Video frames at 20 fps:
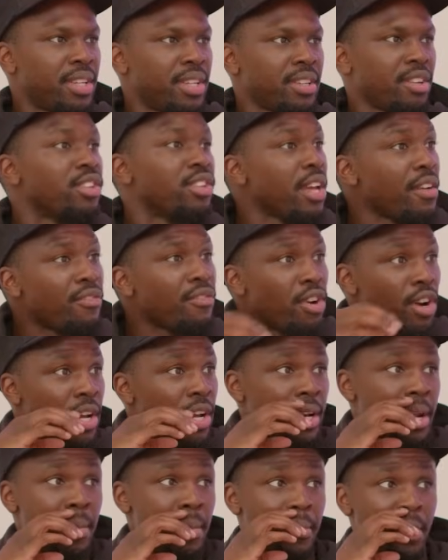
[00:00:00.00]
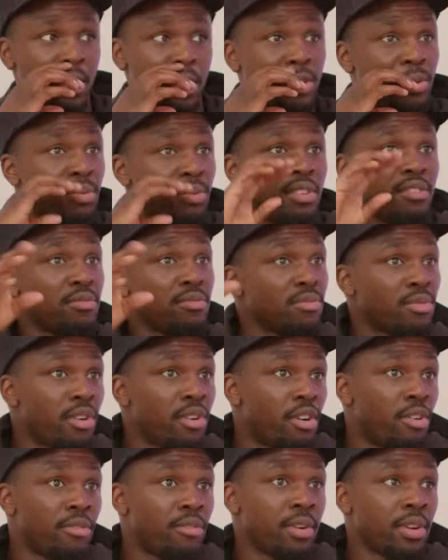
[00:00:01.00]
Because I've got her number. Because
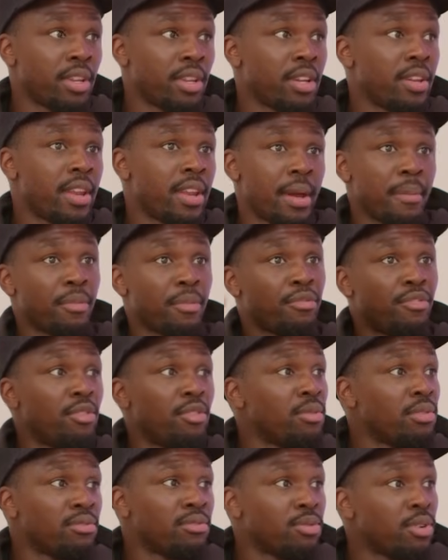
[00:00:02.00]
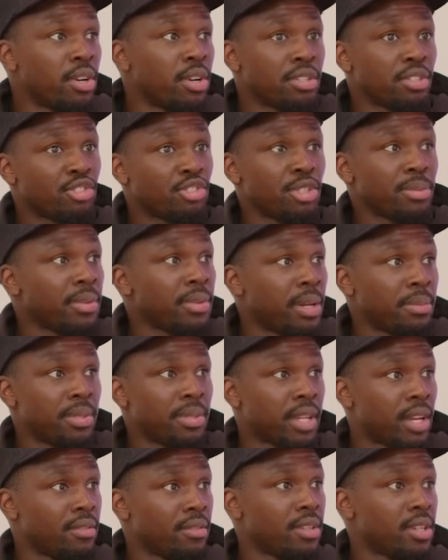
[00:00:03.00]
the night before we've all gone to strip club together.